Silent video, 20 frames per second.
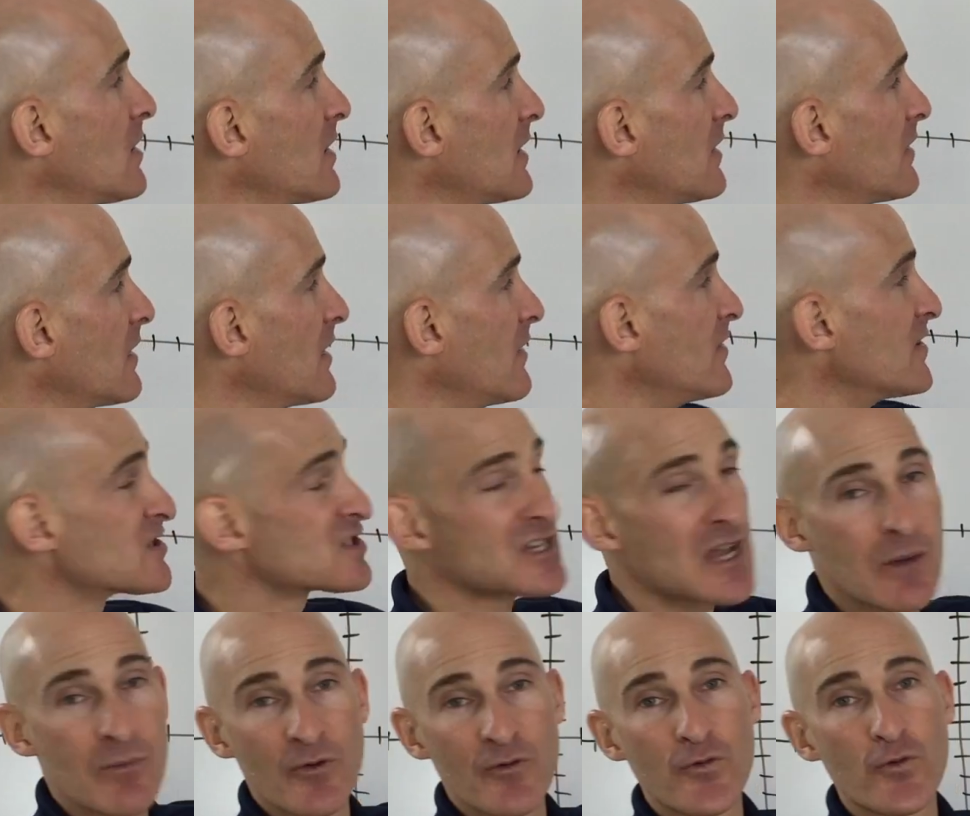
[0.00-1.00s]
in, in this
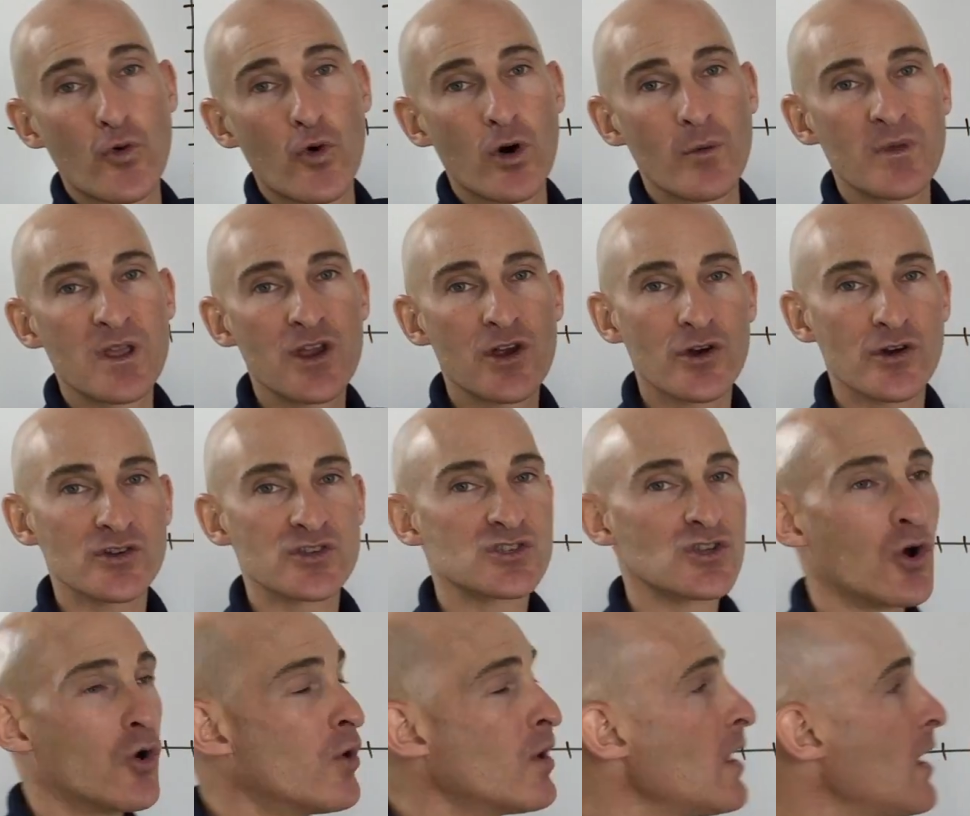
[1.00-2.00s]
type of form here.
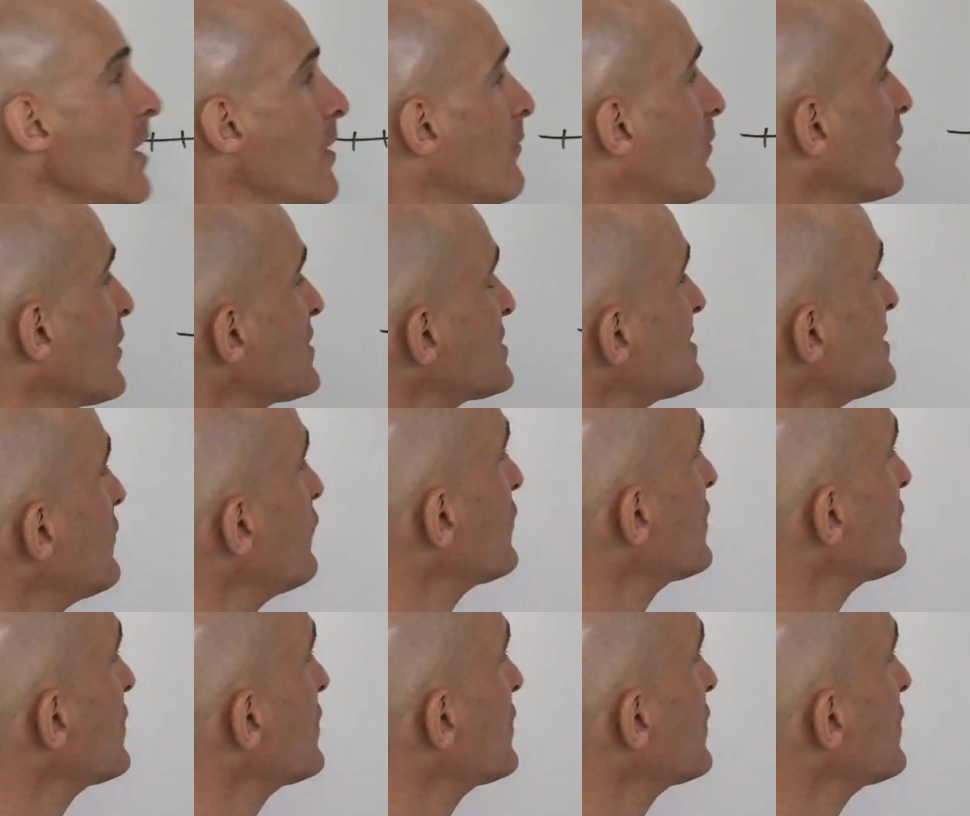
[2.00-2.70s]
So, but let's see if